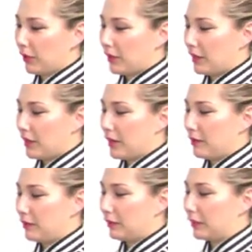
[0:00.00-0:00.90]
put
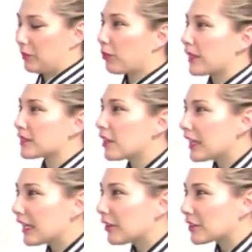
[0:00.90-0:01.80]
leave press-on
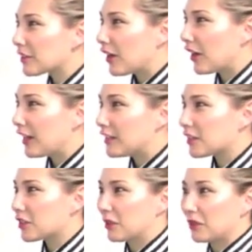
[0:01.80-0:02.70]
nails on
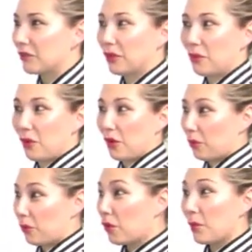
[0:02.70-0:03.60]
so we could feel
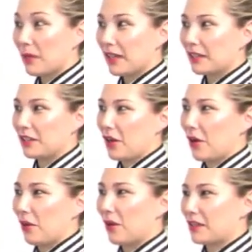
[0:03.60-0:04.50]
more a woman. You
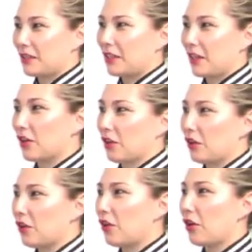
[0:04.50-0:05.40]
know, as a young
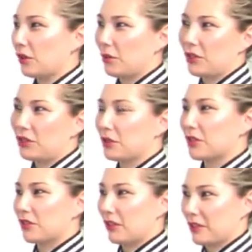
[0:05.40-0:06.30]
girl, all you want to do
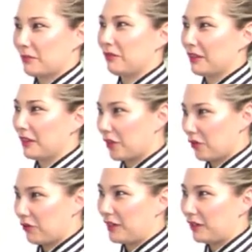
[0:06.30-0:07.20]
is dress up and feel like
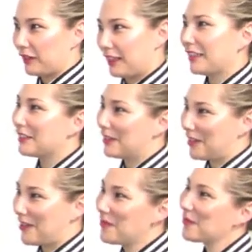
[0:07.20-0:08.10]
a real lady, you
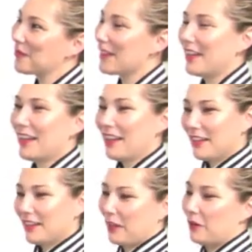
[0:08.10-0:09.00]
know?
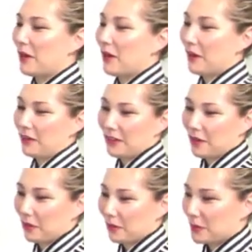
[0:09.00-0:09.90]
Like wear, you
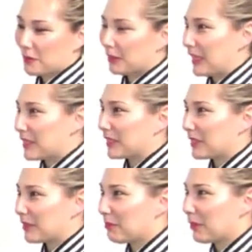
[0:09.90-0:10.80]
know, those
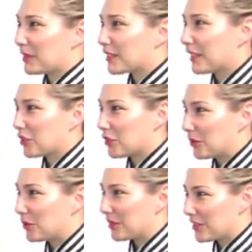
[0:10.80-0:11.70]
plastic princess
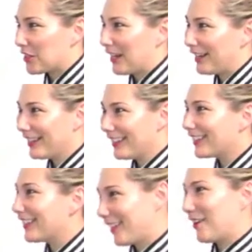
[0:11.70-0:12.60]
shoes and shit, you